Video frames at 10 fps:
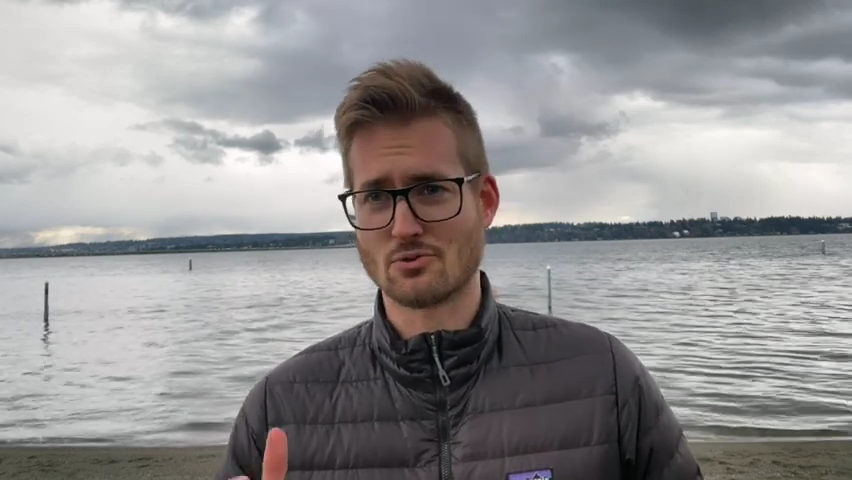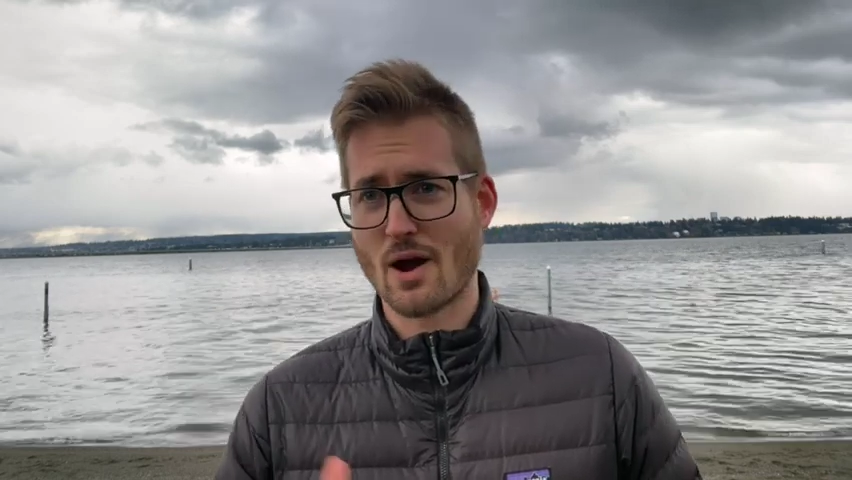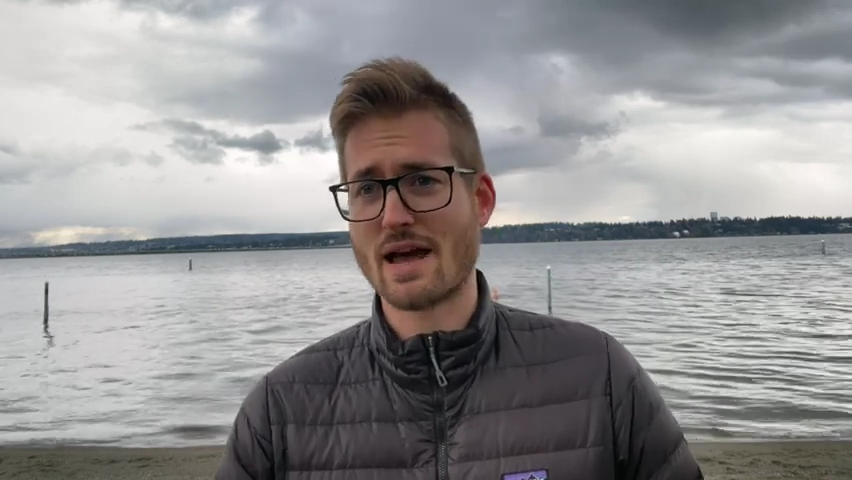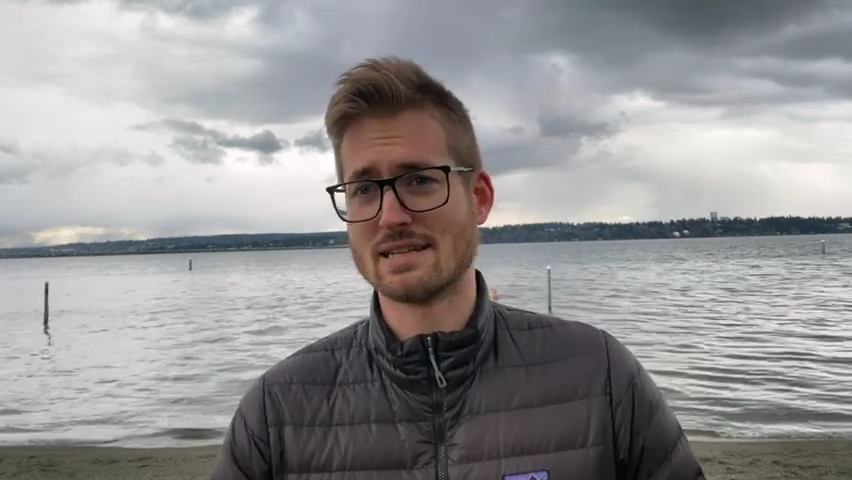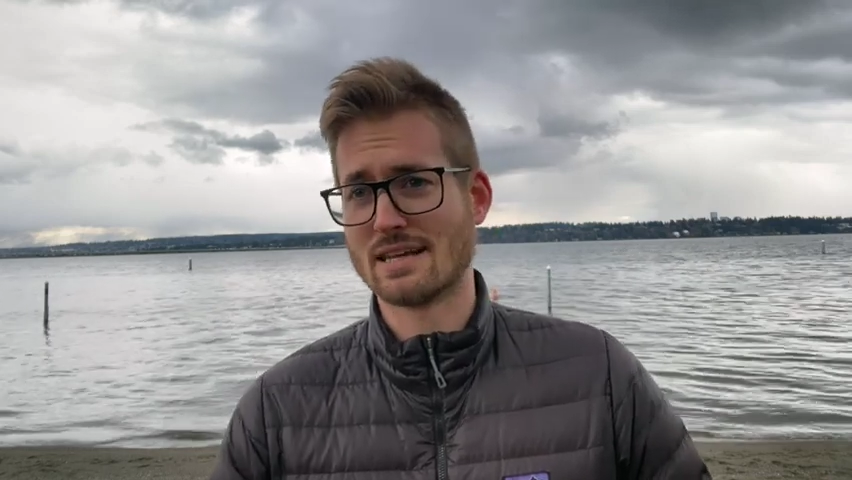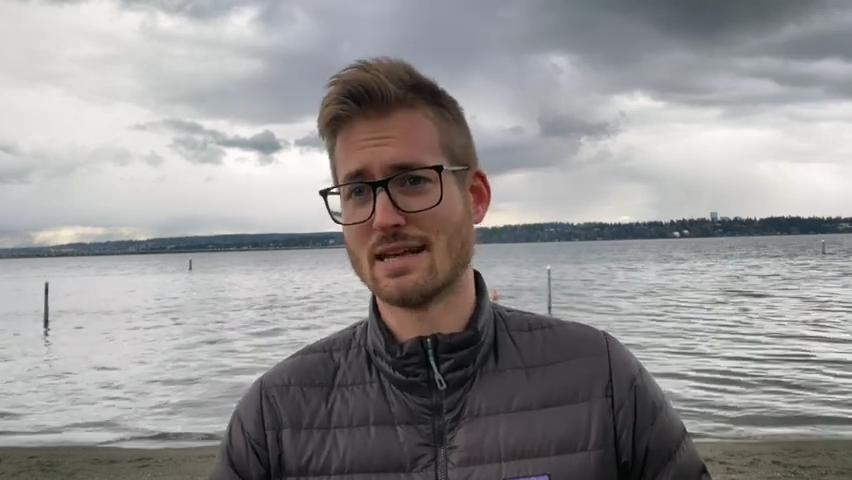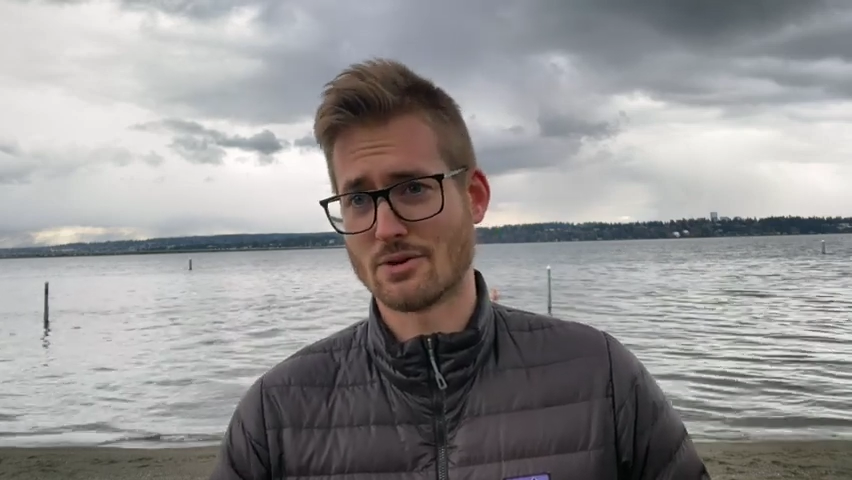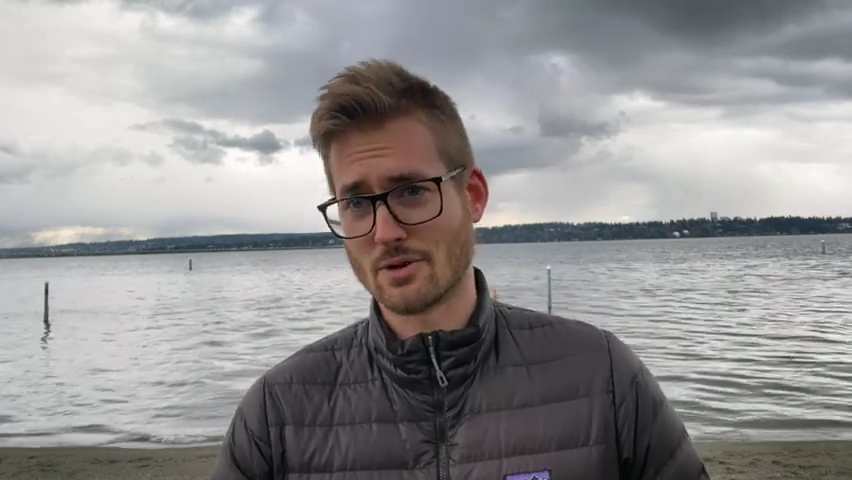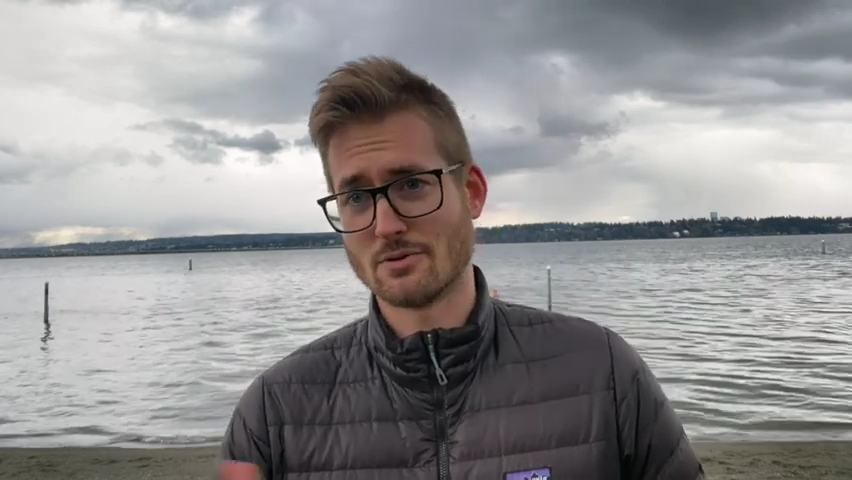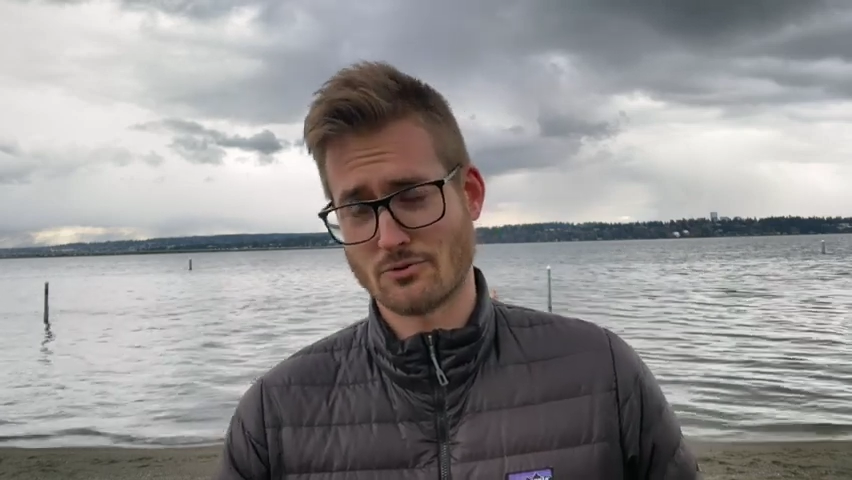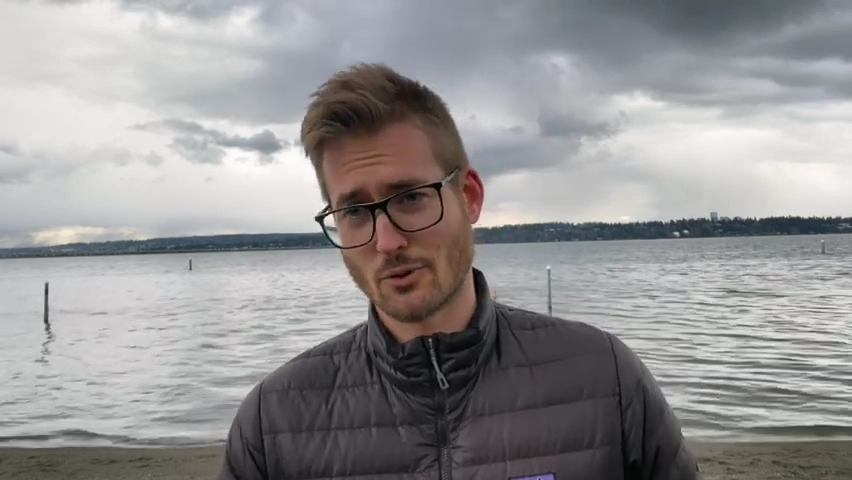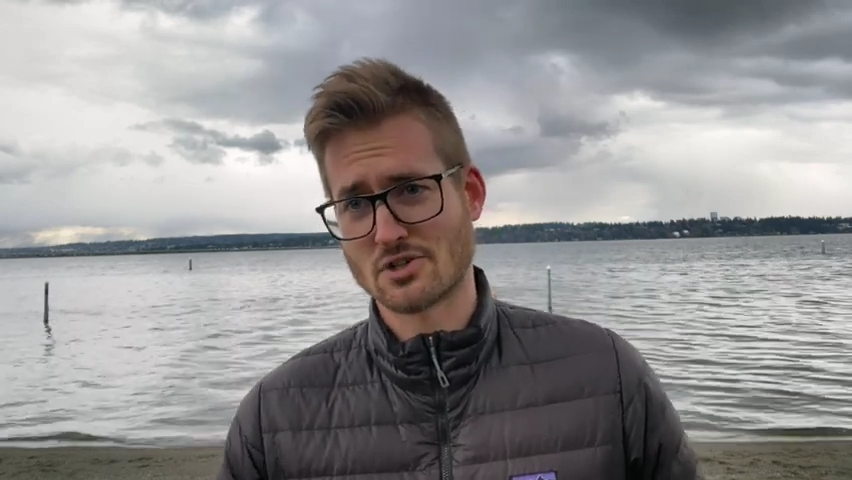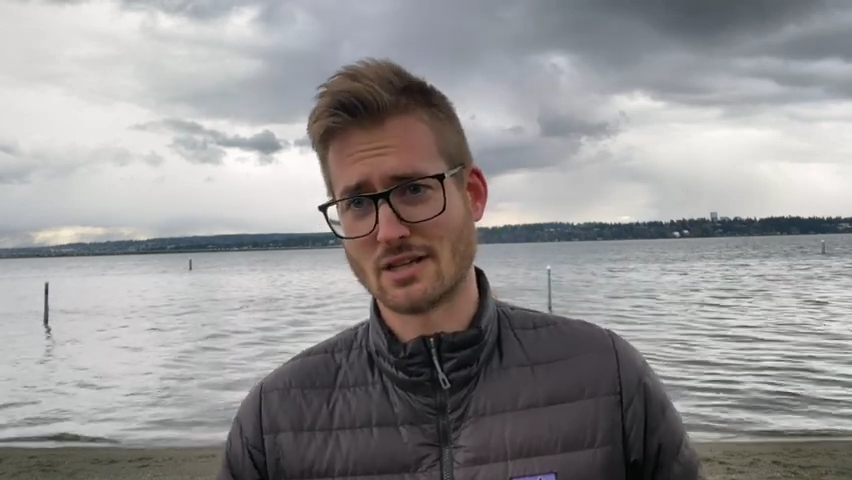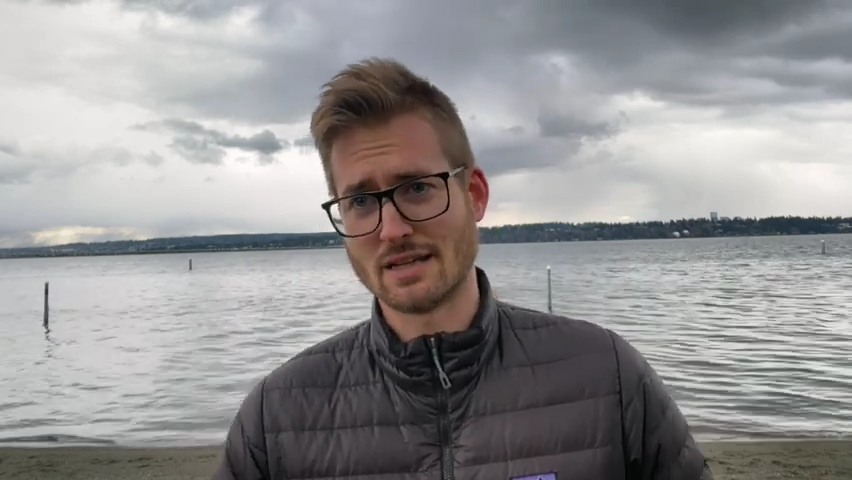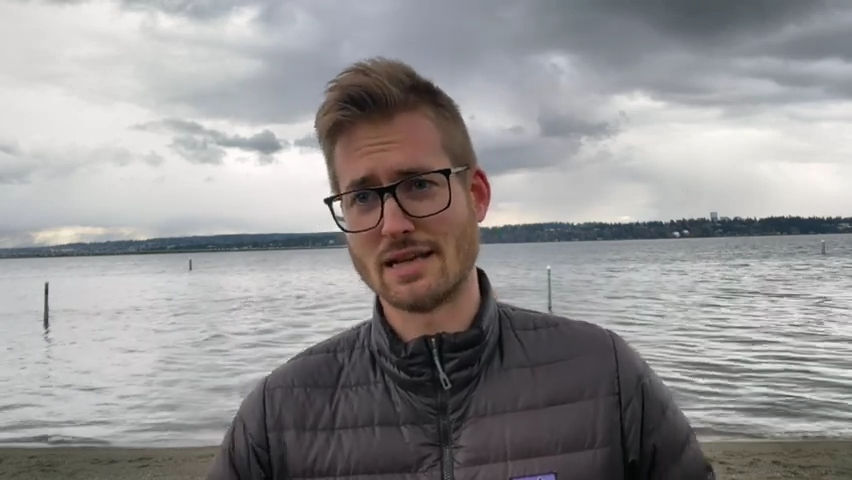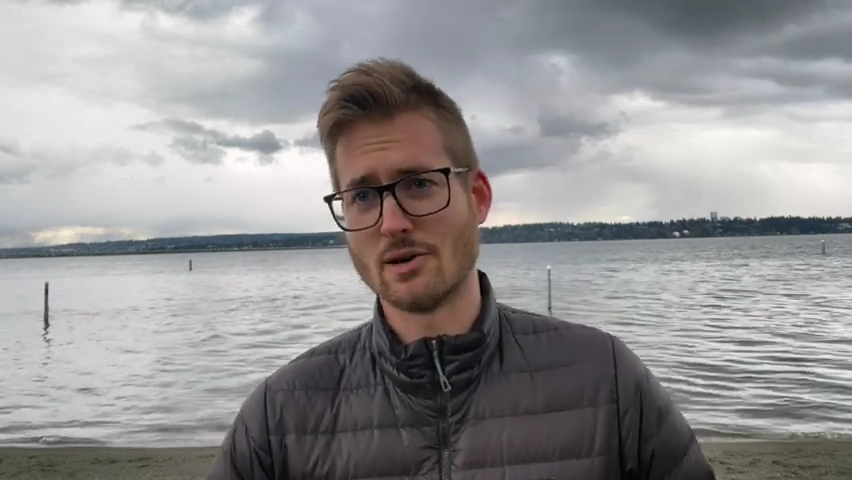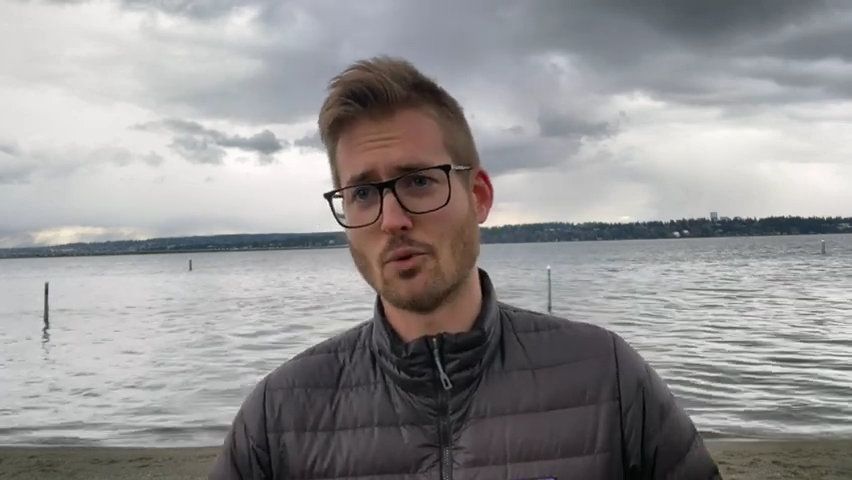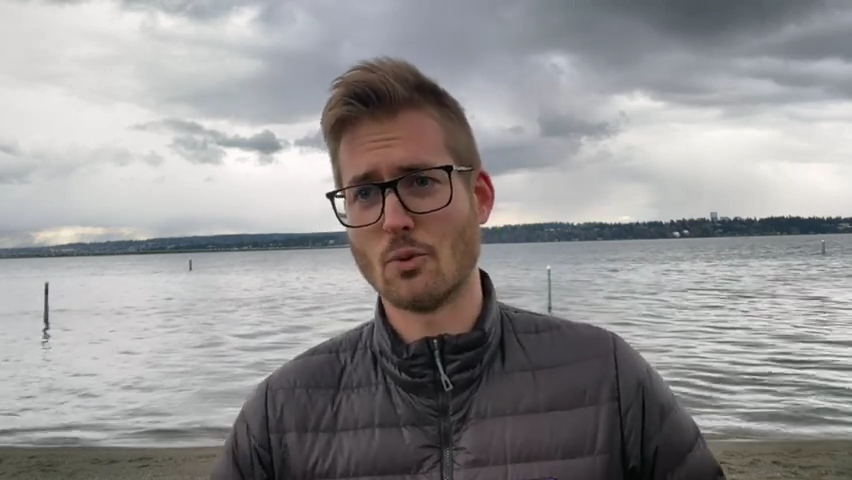Ryan Taylor, fortunately,